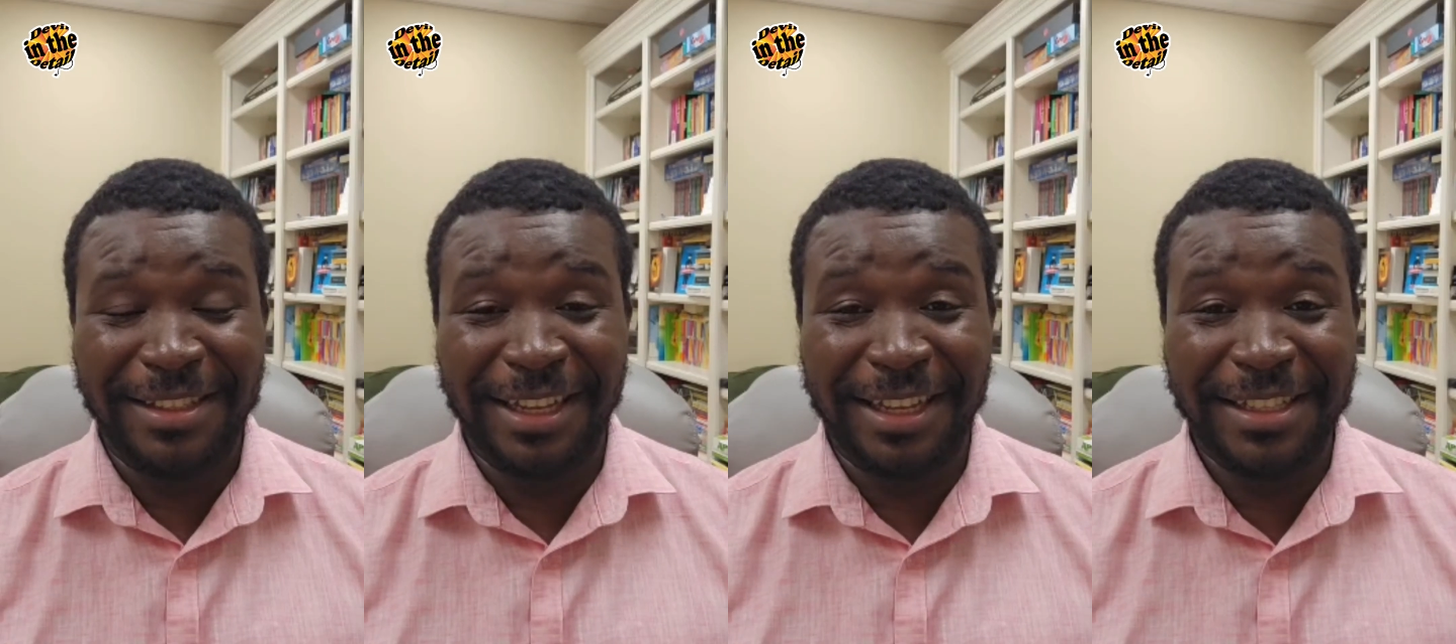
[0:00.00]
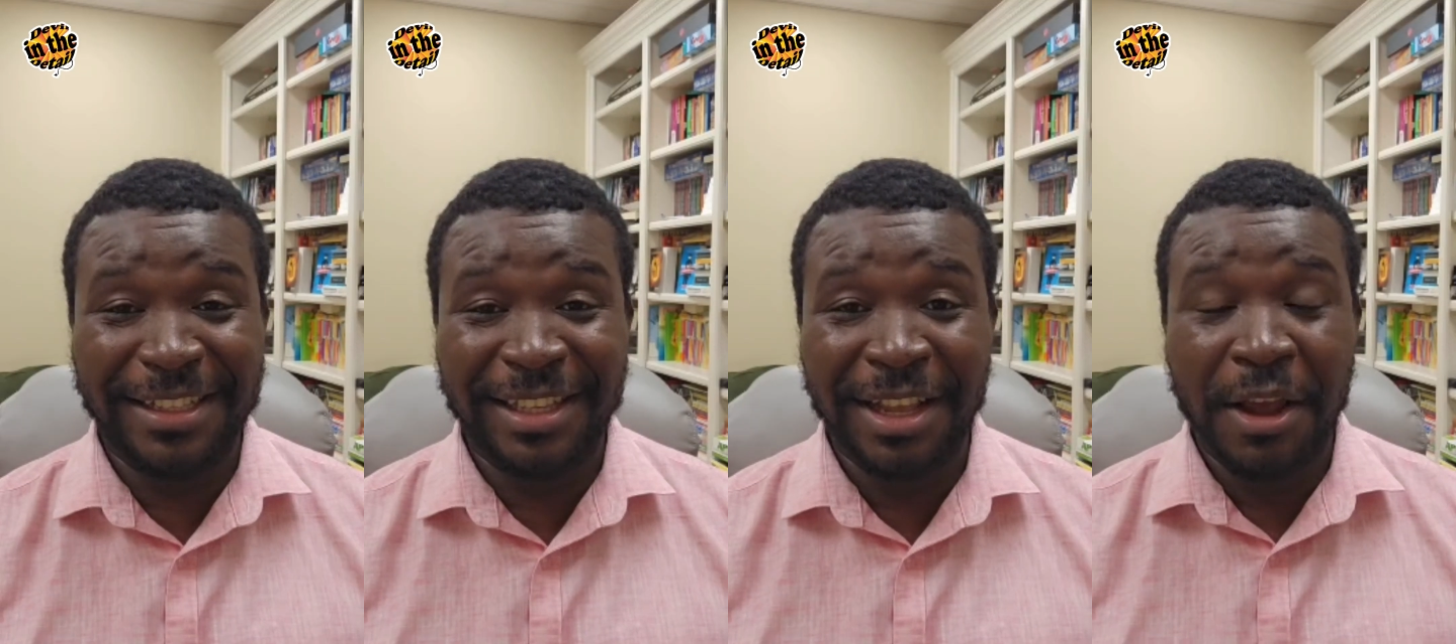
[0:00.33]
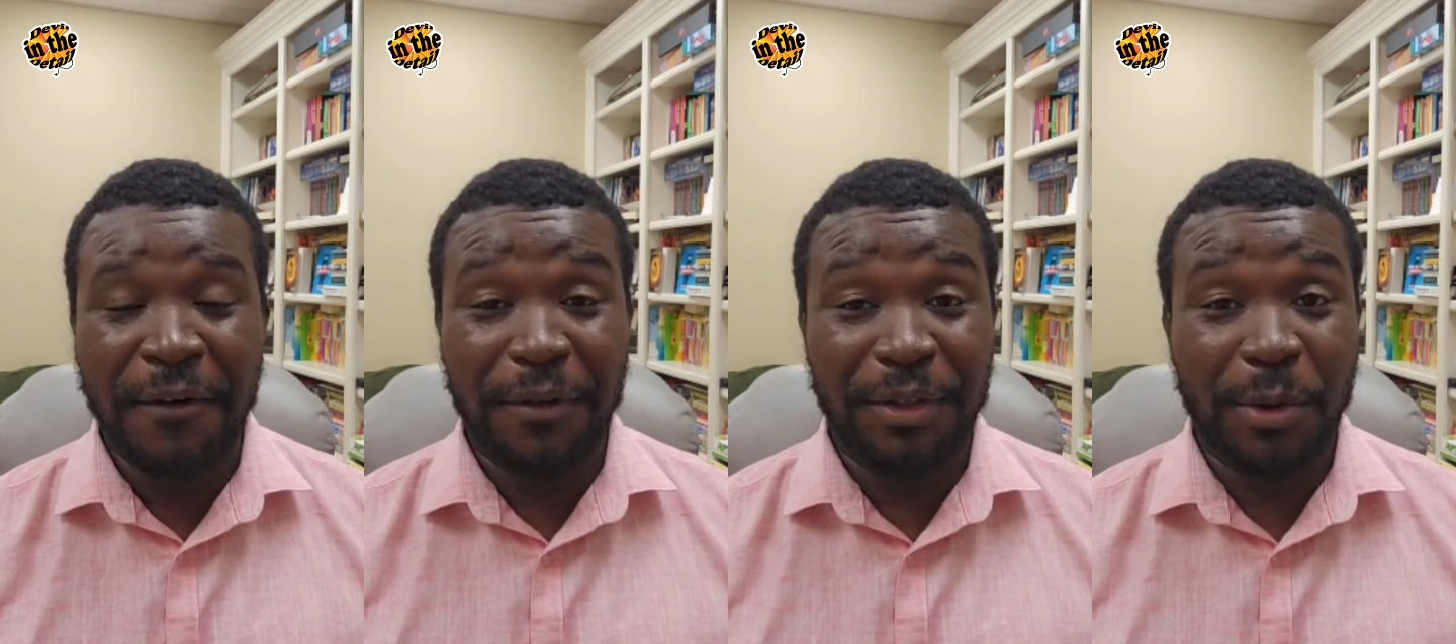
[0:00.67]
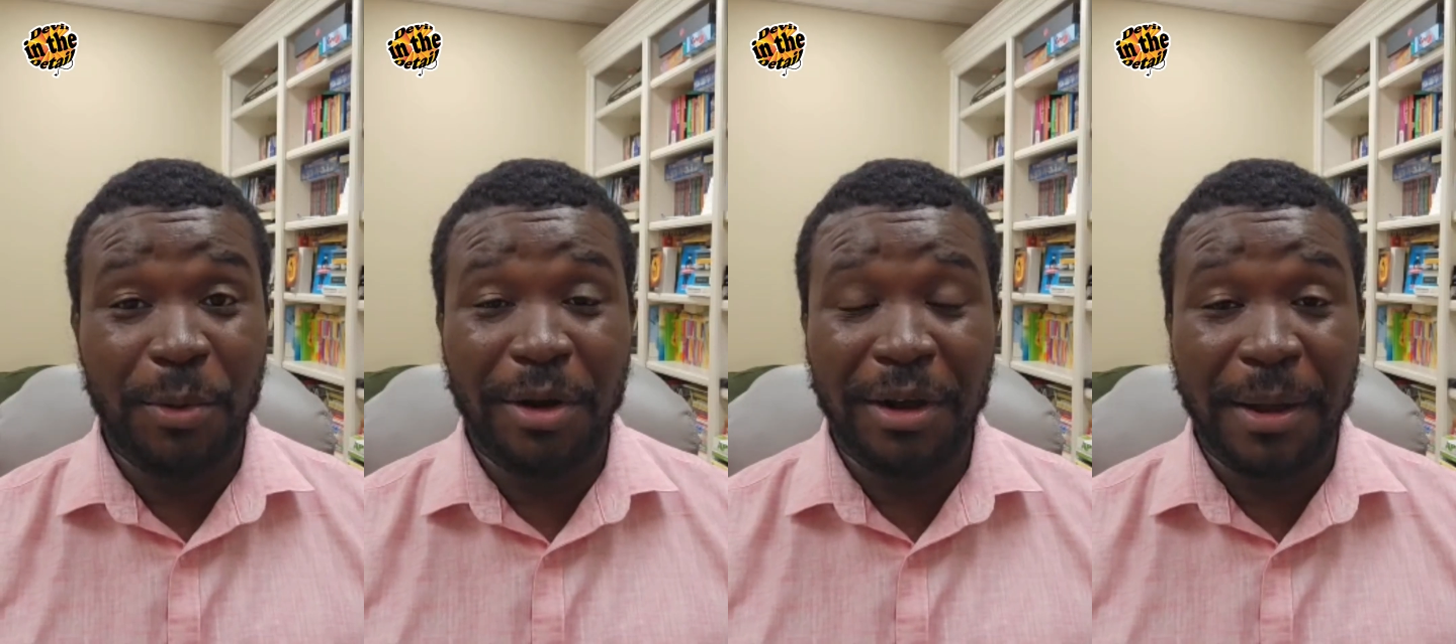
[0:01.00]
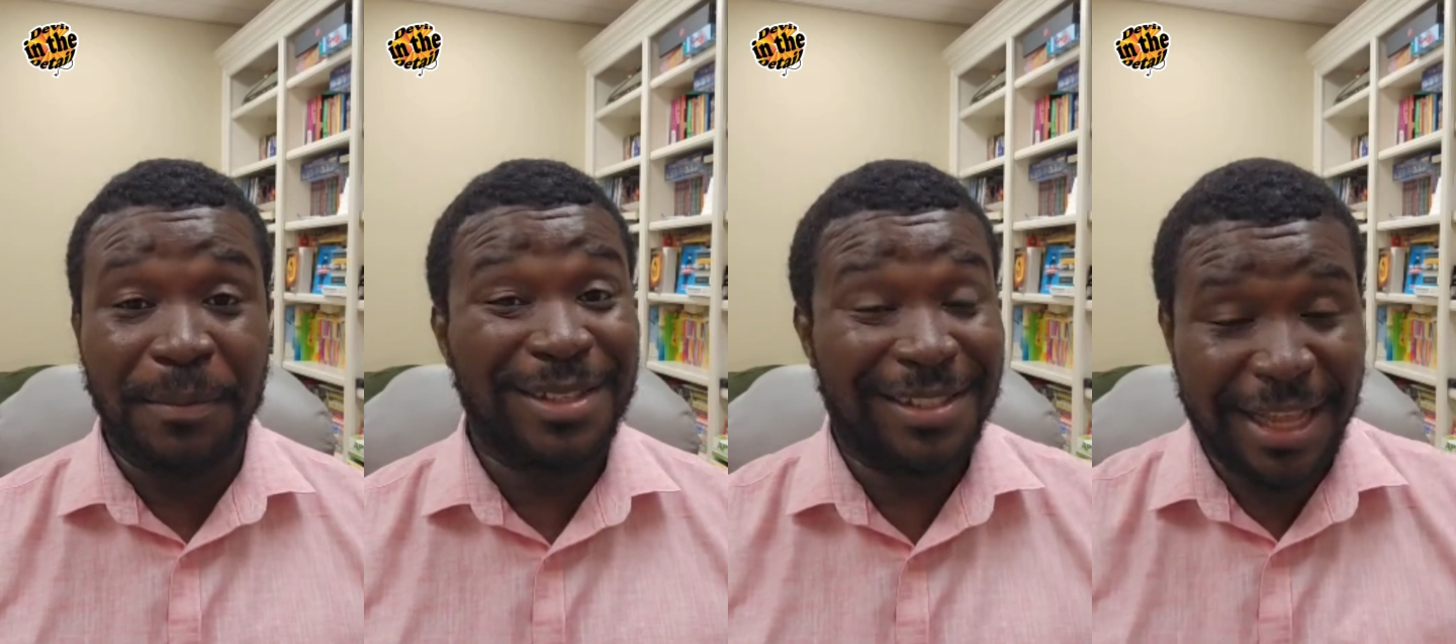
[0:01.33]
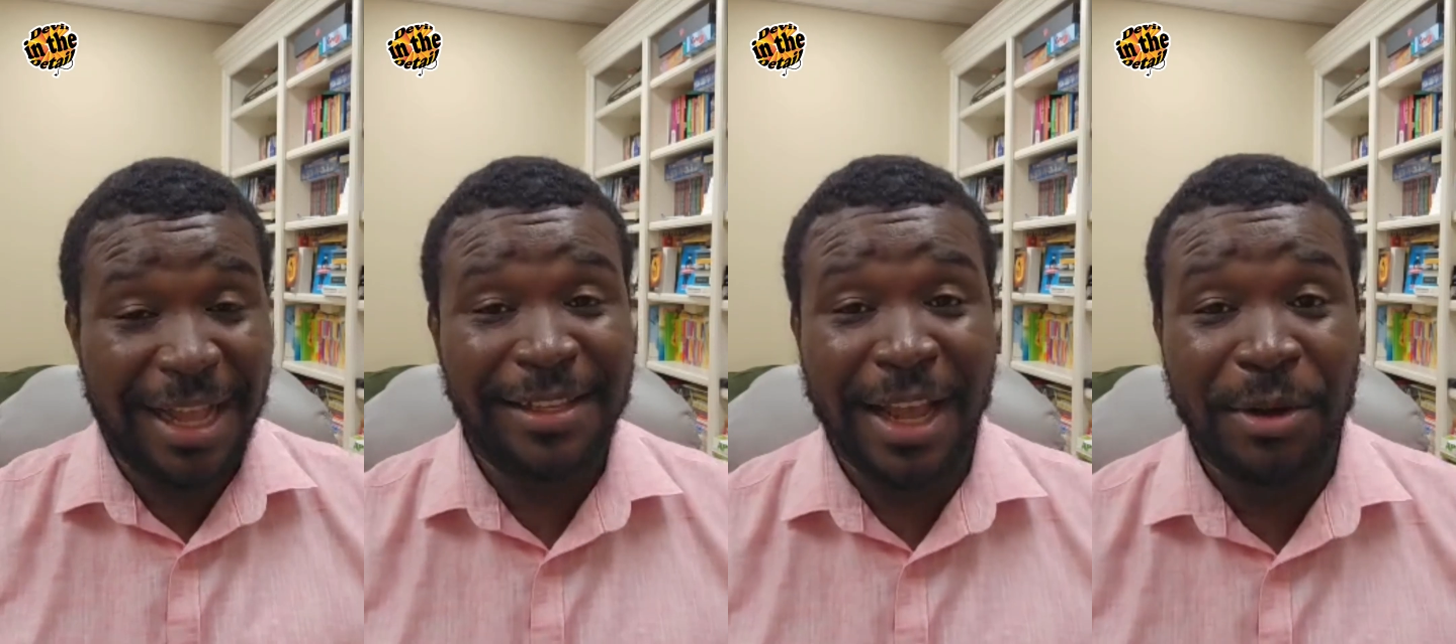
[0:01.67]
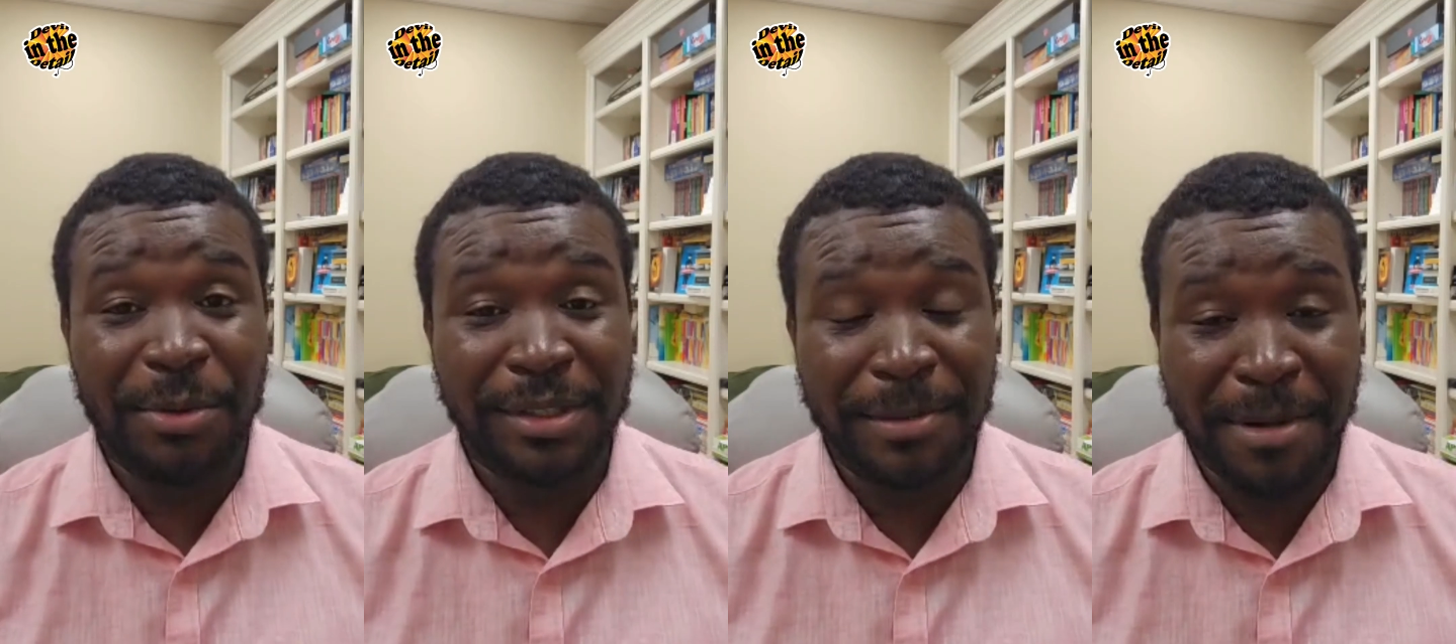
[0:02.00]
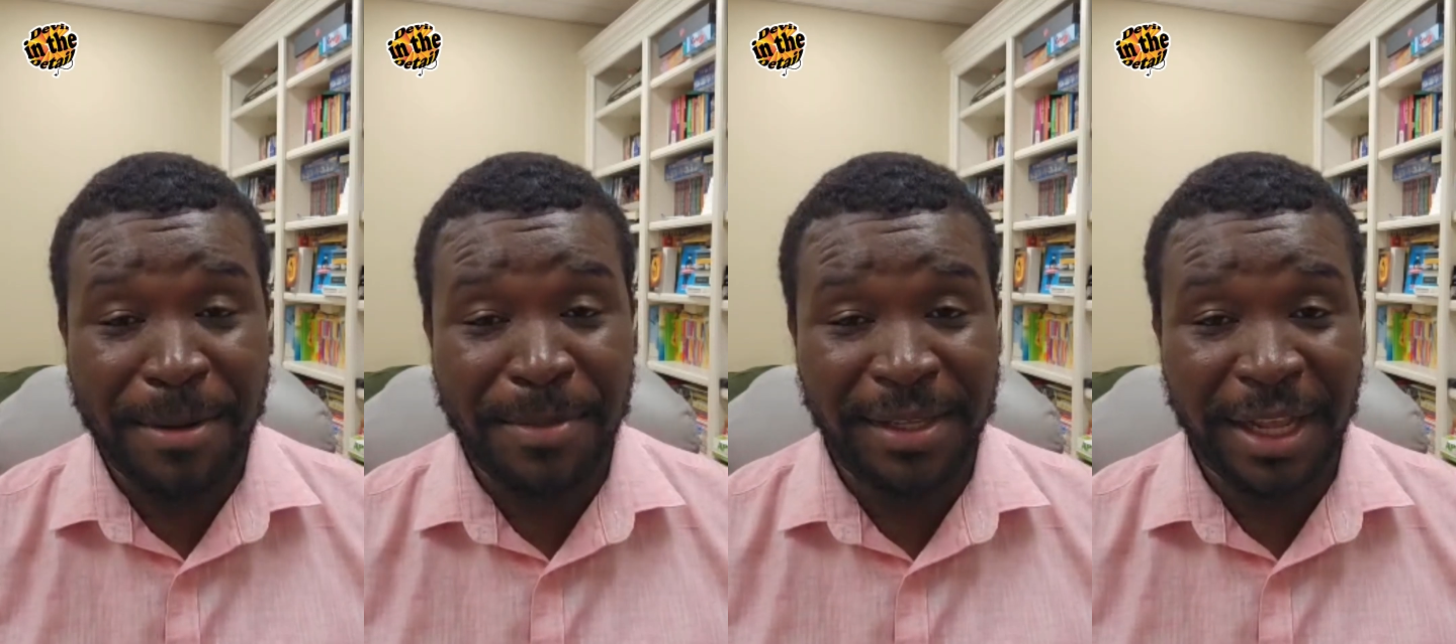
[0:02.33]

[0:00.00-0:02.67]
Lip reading: tickets for the World Cup. My